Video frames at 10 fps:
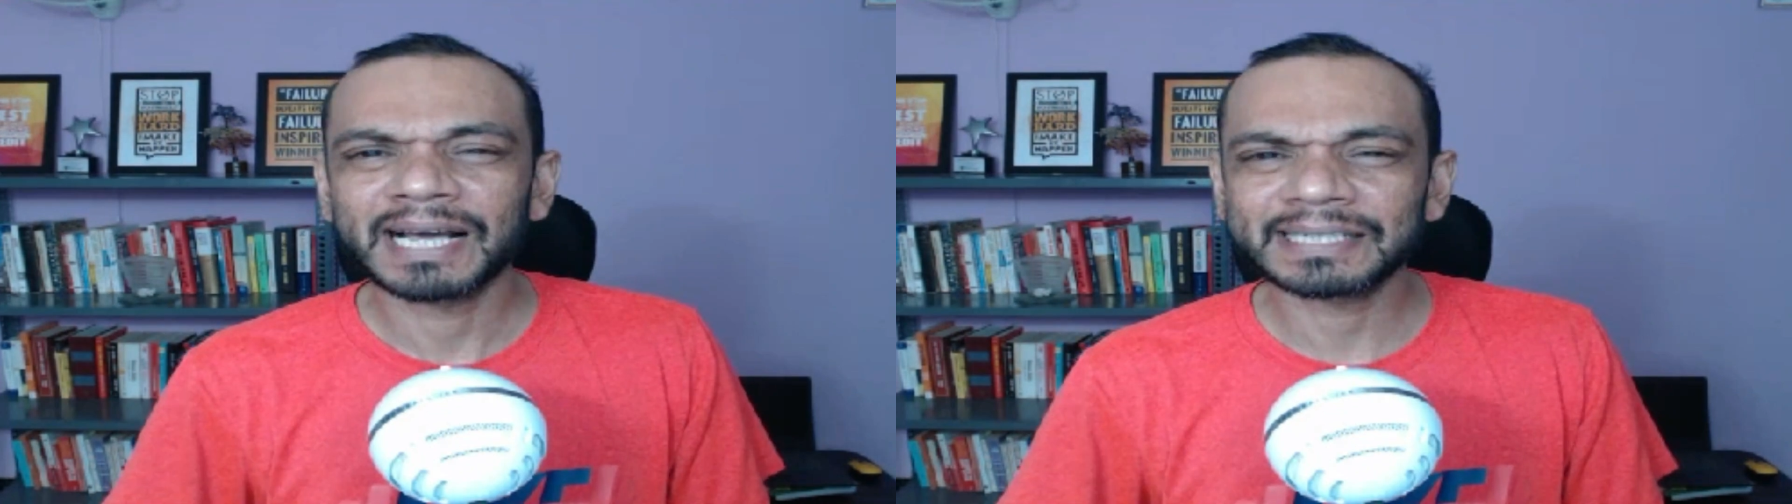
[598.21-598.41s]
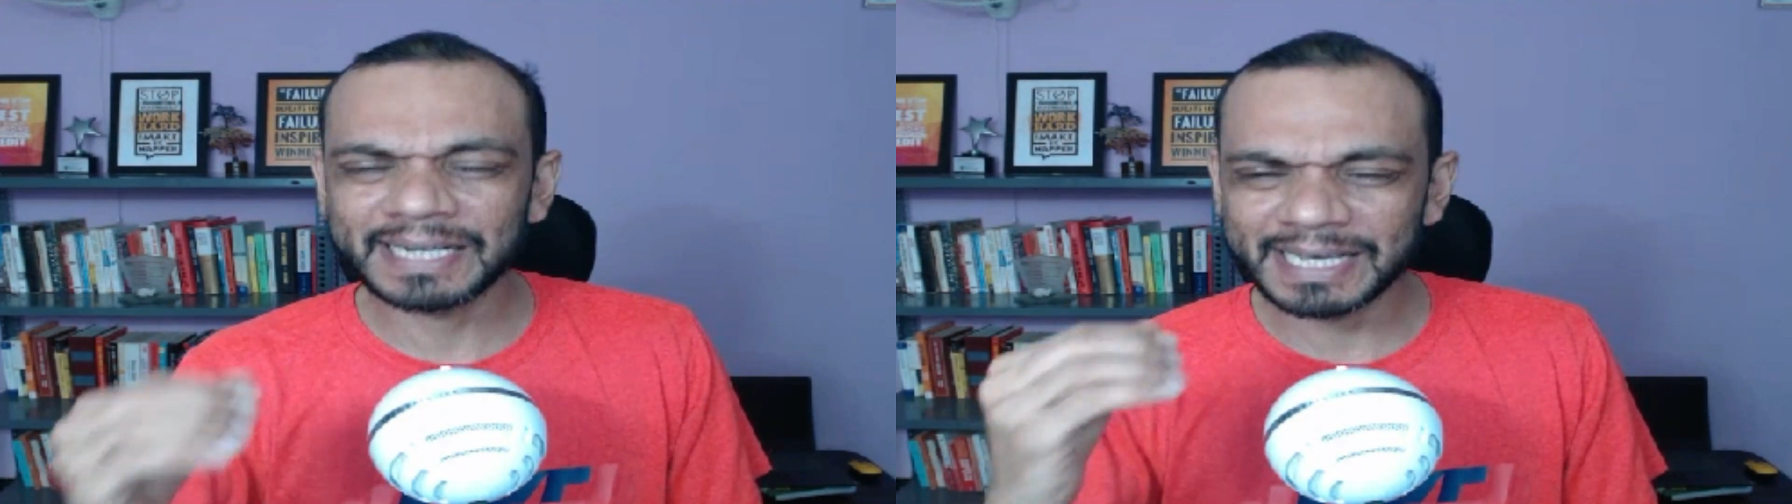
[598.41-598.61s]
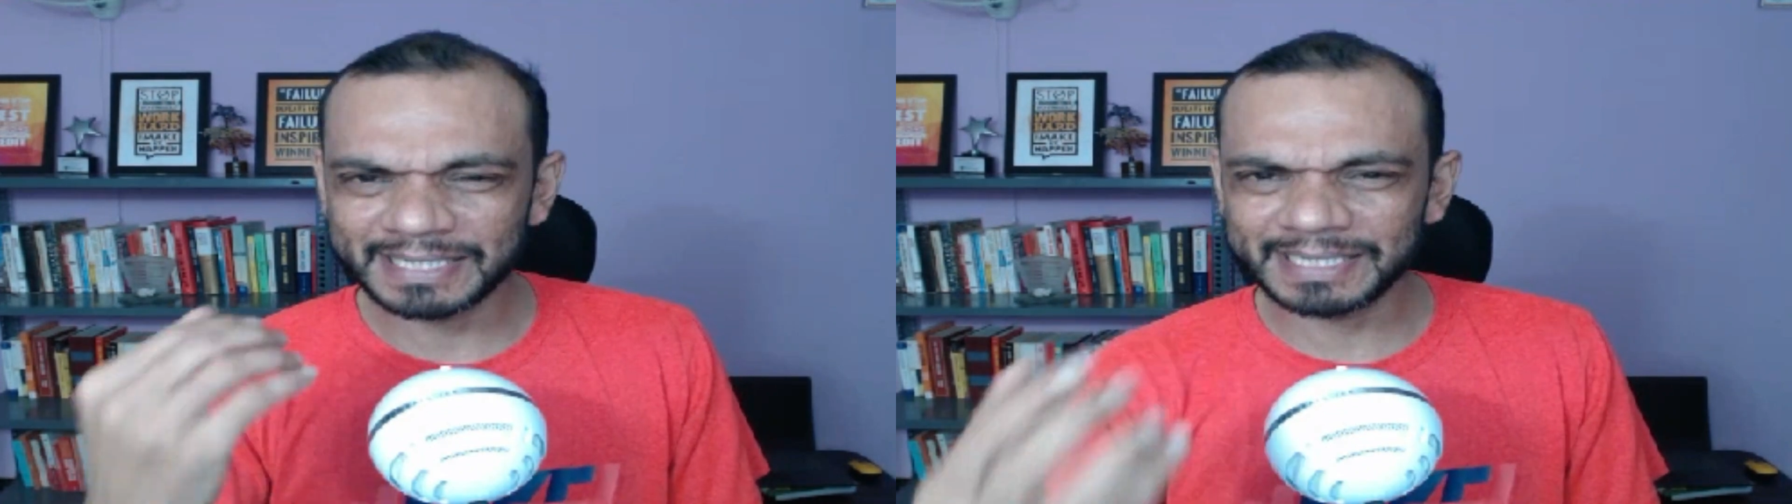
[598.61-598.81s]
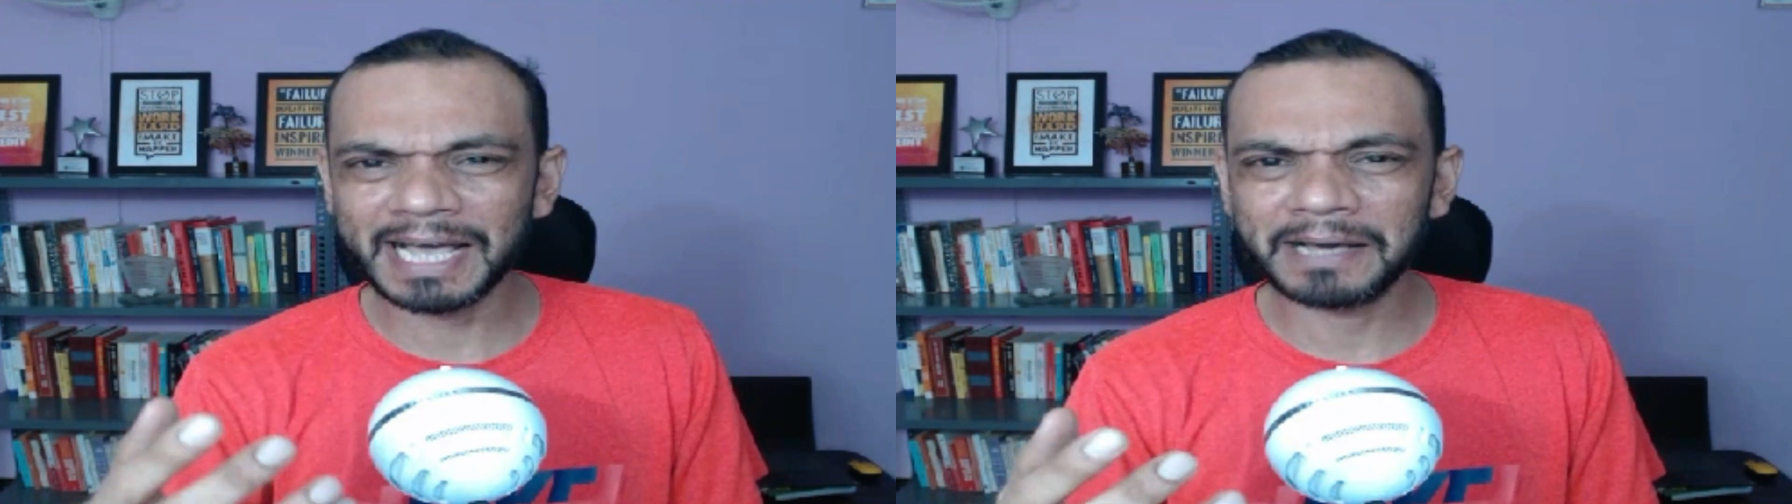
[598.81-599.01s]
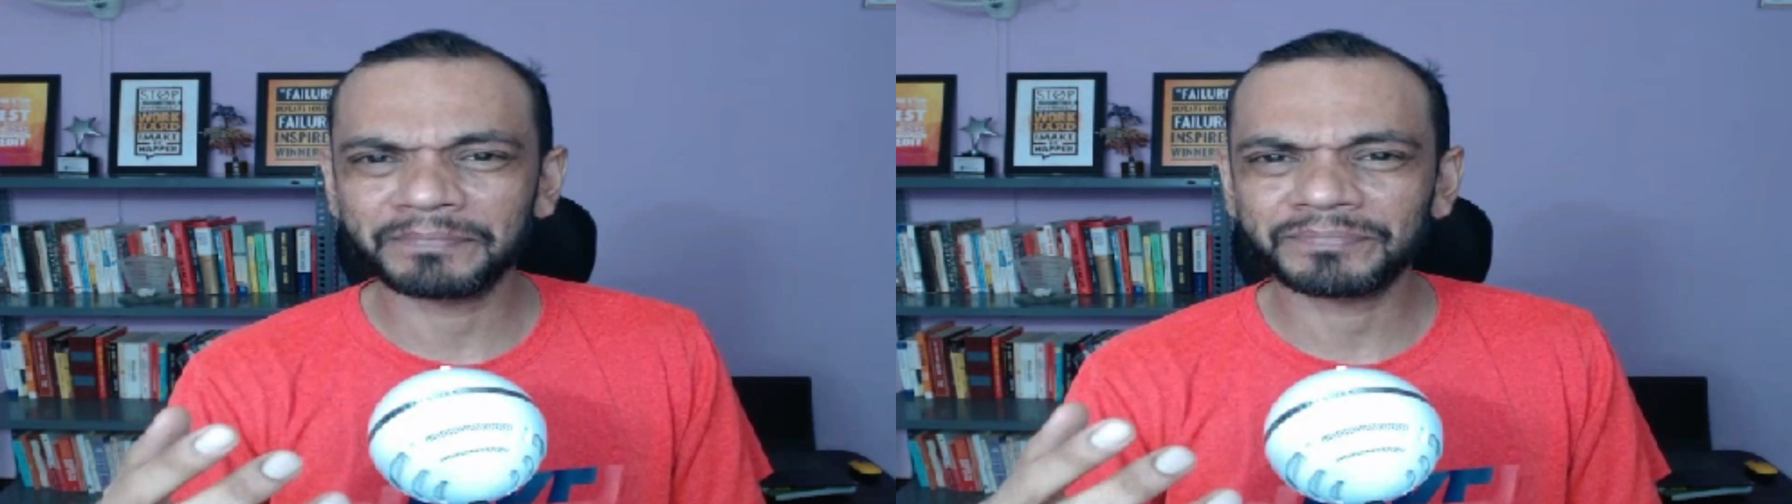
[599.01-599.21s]
as an
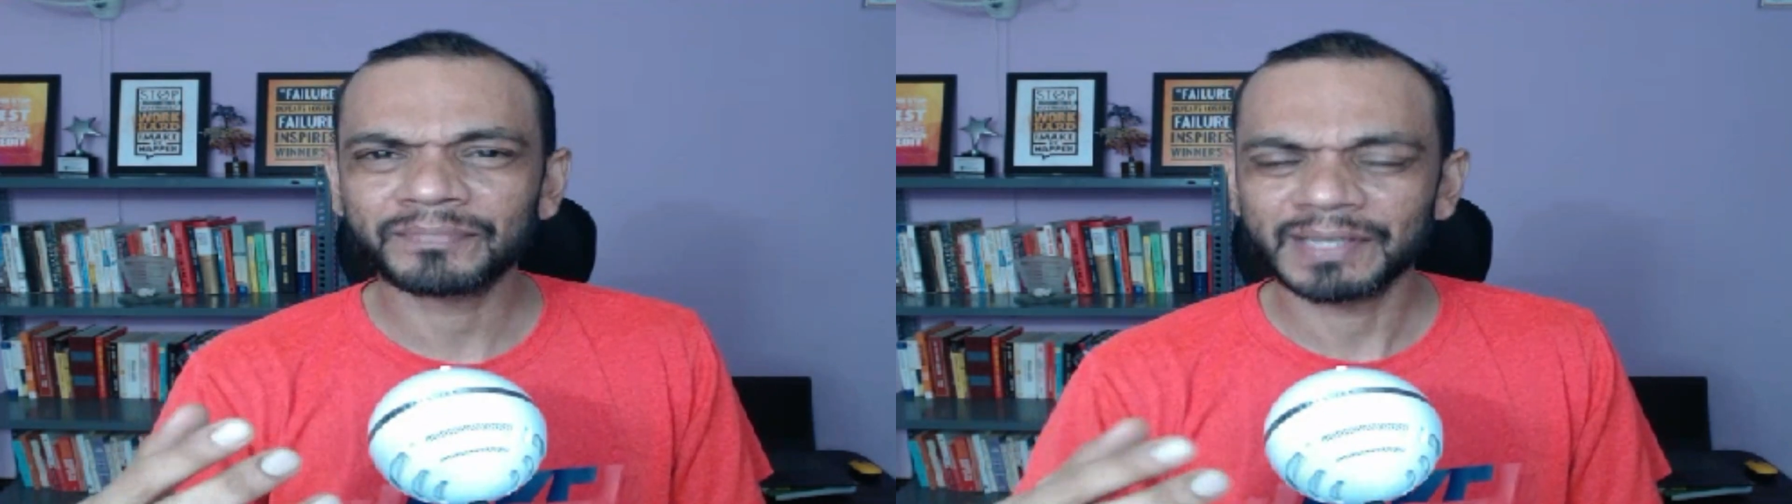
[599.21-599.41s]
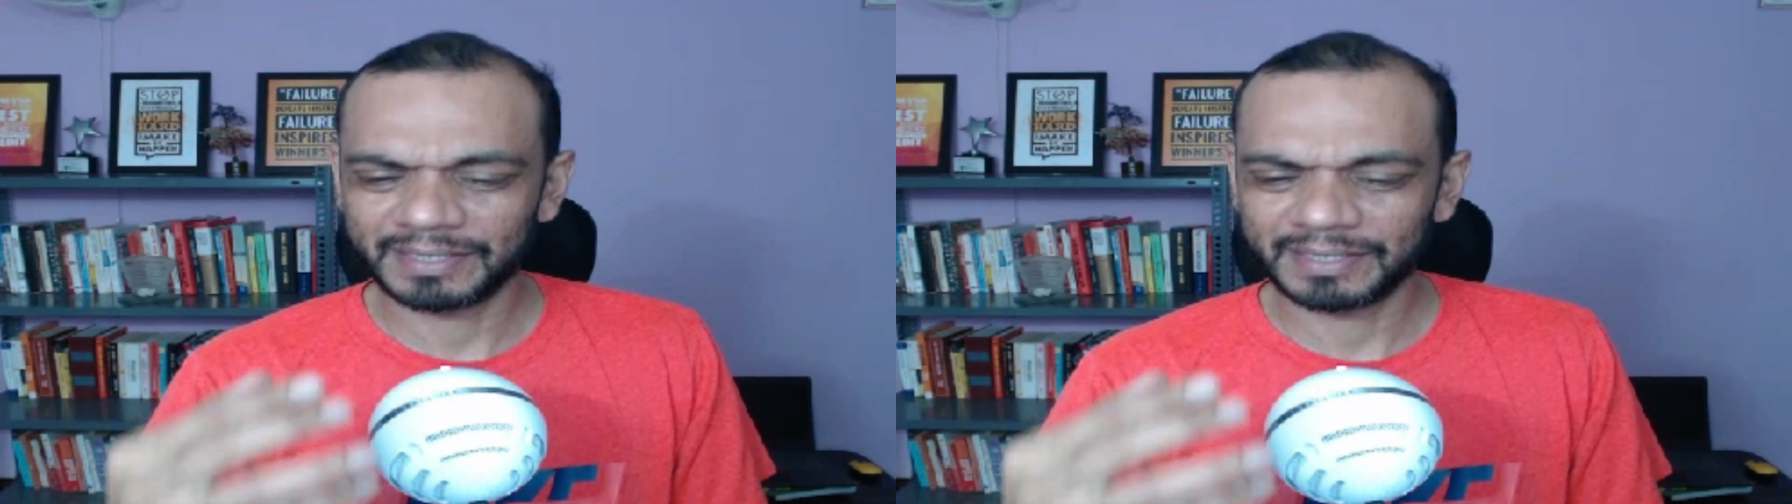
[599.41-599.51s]
exam